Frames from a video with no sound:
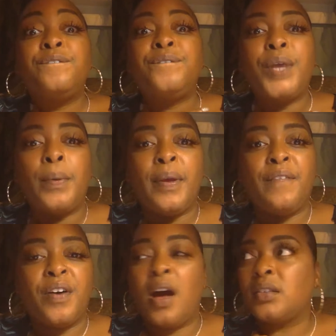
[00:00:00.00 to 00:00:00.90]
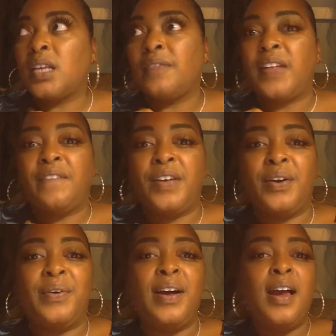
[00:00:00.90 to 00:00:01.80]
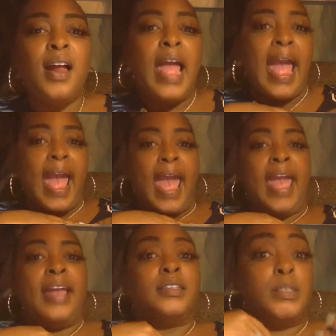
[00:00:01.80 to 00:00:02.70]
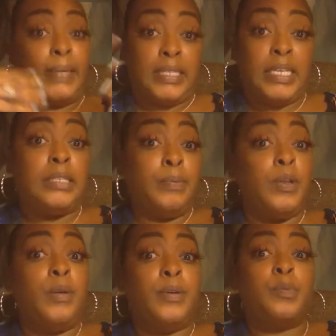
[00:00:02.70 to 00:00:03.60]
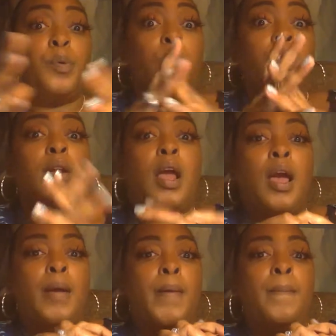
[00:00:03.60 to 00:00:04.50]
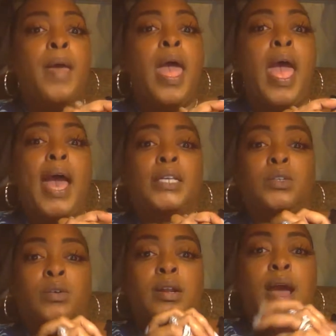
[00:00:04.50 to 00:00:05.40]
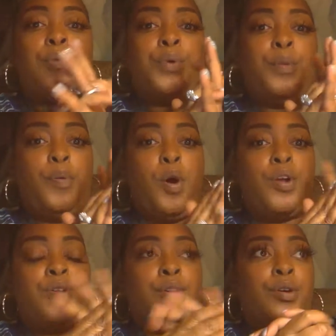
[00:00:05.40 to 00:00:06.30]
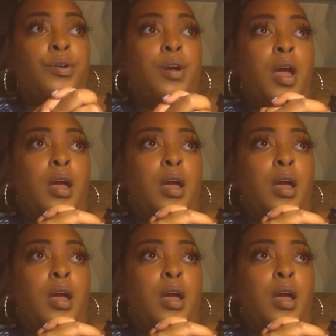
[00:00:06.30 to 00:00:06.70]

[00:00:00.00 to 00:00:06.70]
Feel me. Feel how soft I feel. And Sweet Tea's Beauty was born. I started out with a partner.